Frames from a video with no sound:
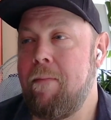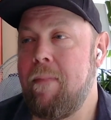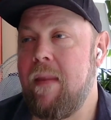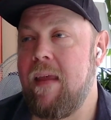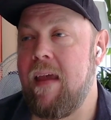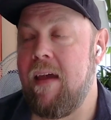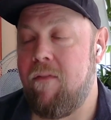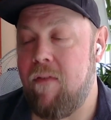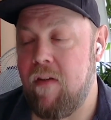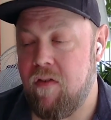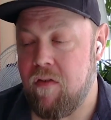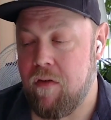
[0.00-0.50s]

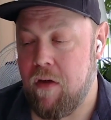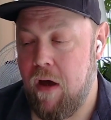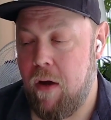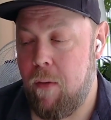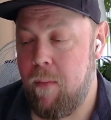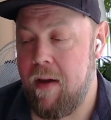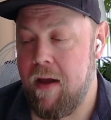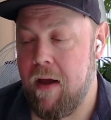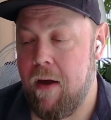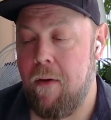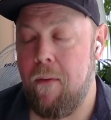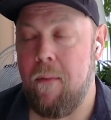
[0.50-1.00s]
if it's
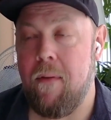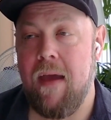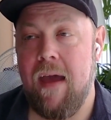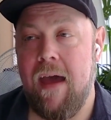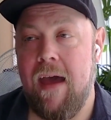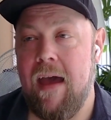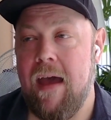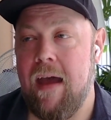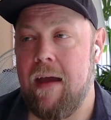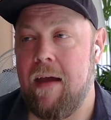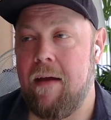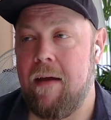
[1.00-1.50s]
going
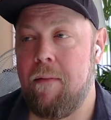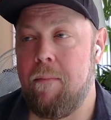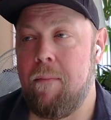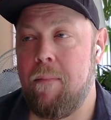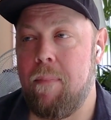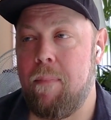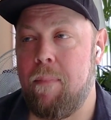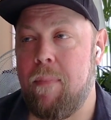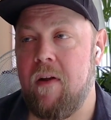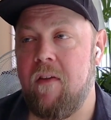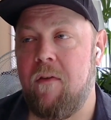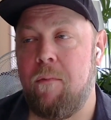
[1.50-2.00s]
okay,
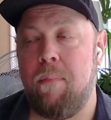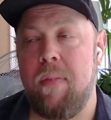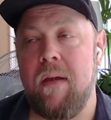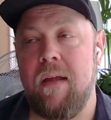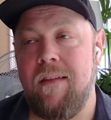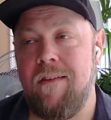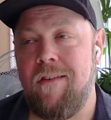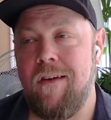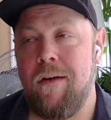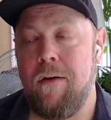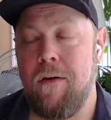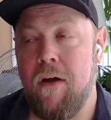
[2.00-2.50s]
but it's
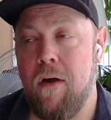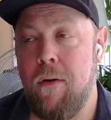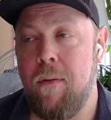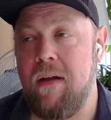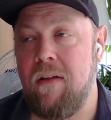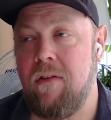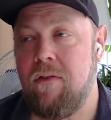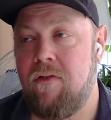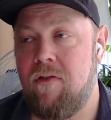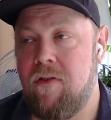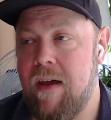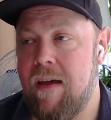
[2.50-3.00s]
been
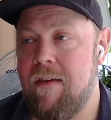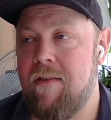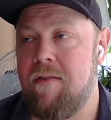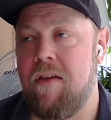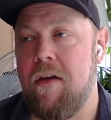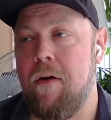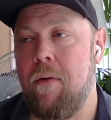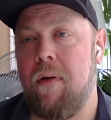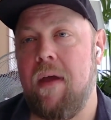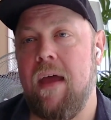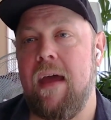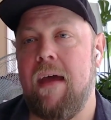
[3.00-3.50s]
going just
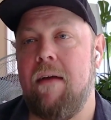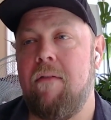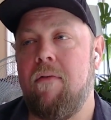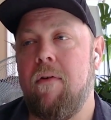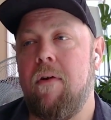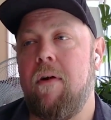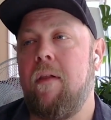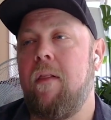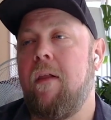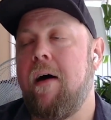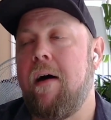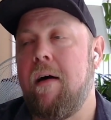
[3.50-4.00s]
okay
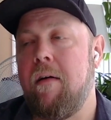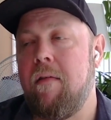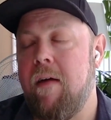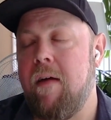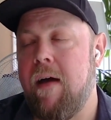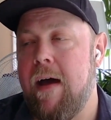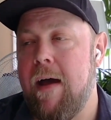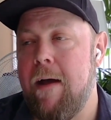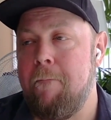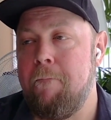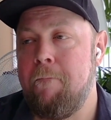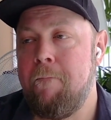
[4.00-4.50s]
for a long
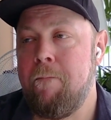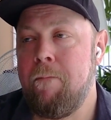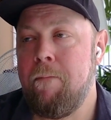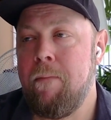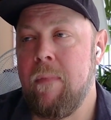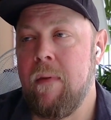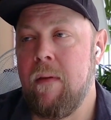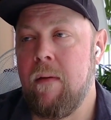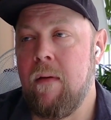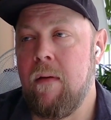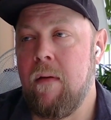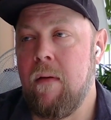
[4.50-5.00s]
time.
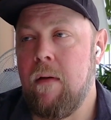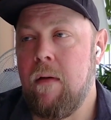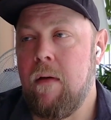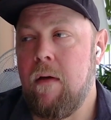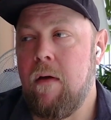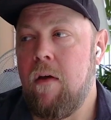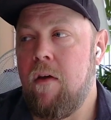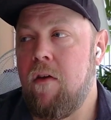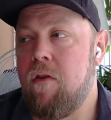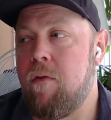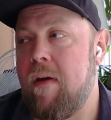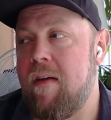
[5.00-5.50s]

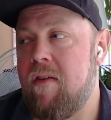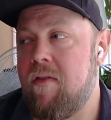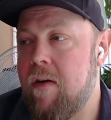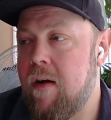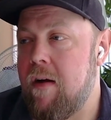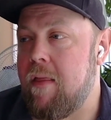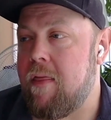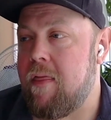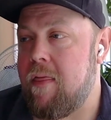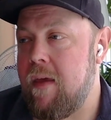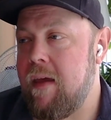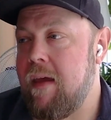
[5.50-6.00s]
So I
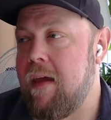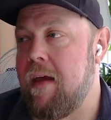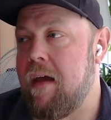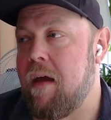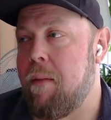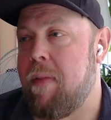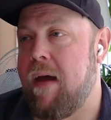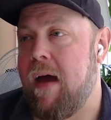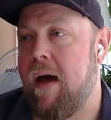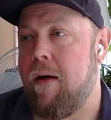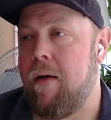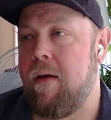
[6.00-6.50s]
started thinking
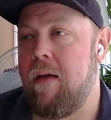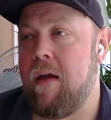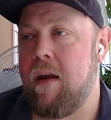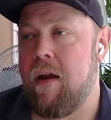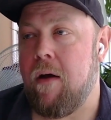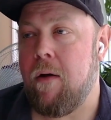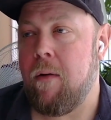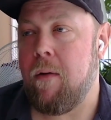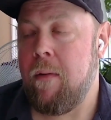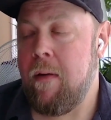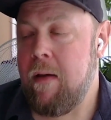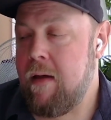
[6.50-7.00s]
about,
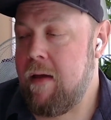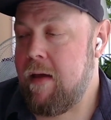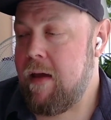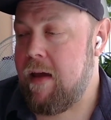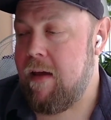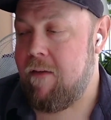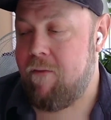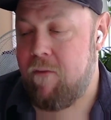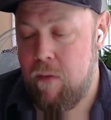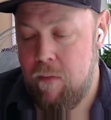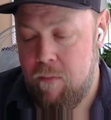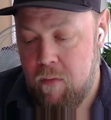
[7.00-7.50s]

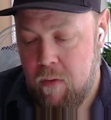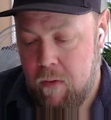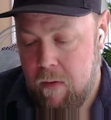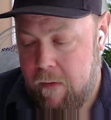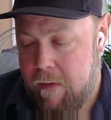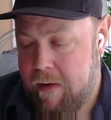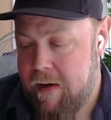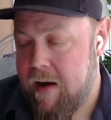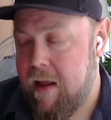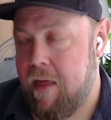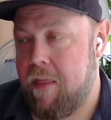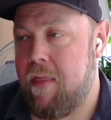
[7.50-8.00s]
if you've
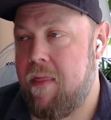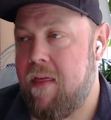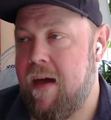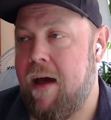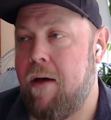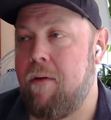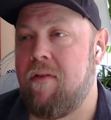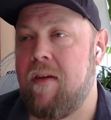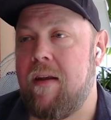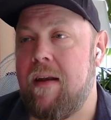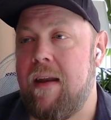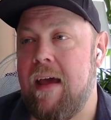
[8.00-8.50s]
gone
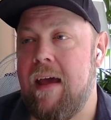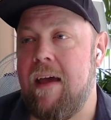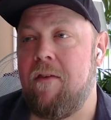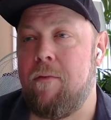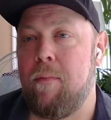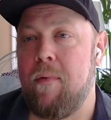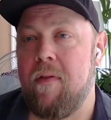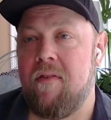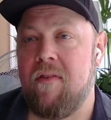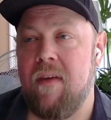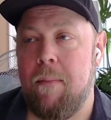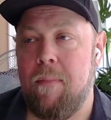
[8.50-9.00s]
1,000
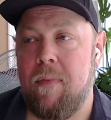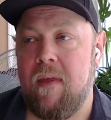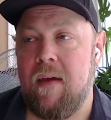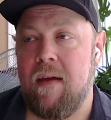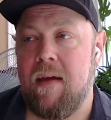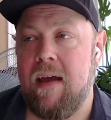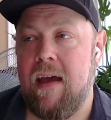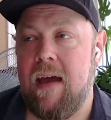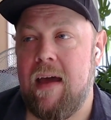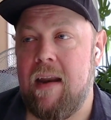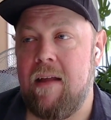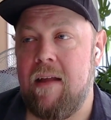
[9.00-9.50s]
days with
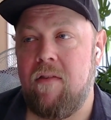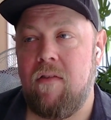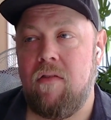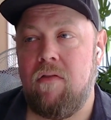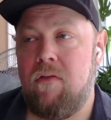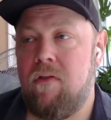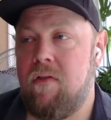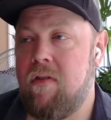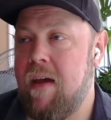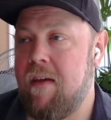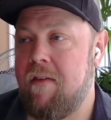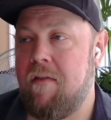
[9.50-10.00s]
something and it's
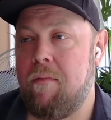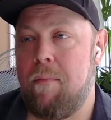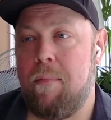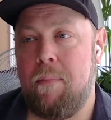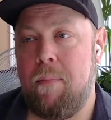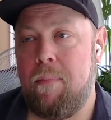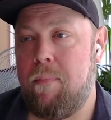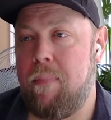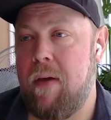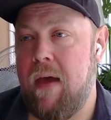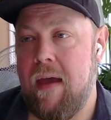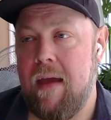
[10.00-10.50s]
just
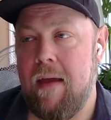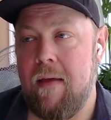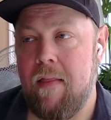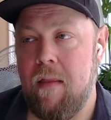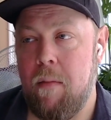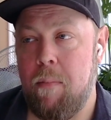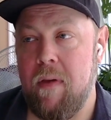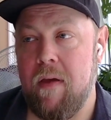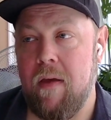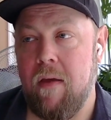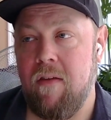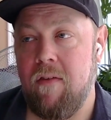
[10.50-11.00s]
paying
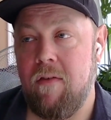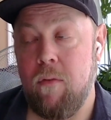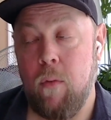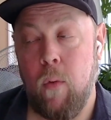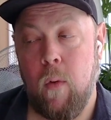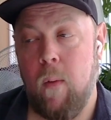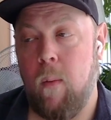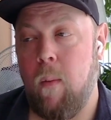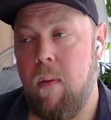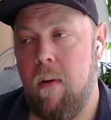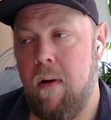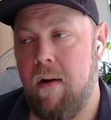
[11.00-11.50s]
the bills,
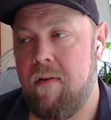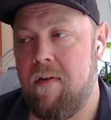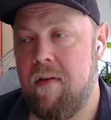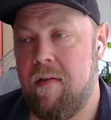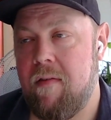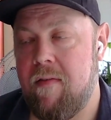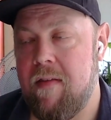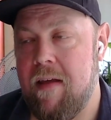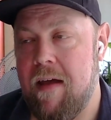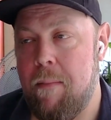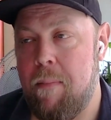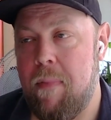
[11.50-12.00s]
or worse,
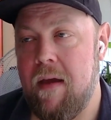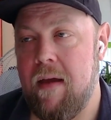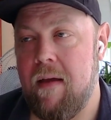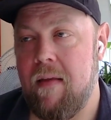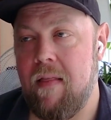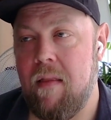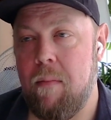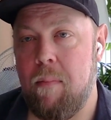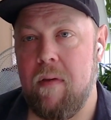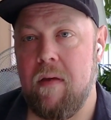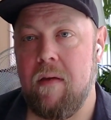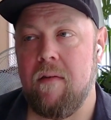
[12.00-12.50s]
it's not
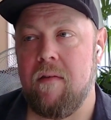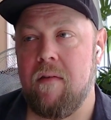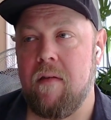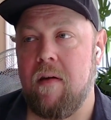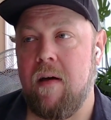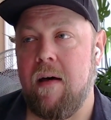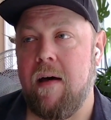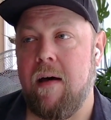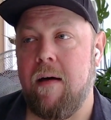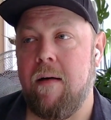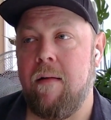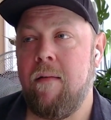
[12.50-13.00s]
paying the bills at
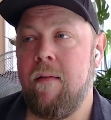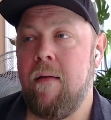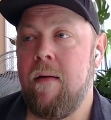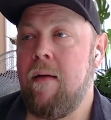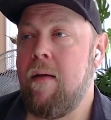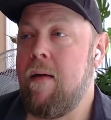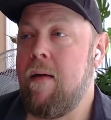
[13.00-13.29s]
all.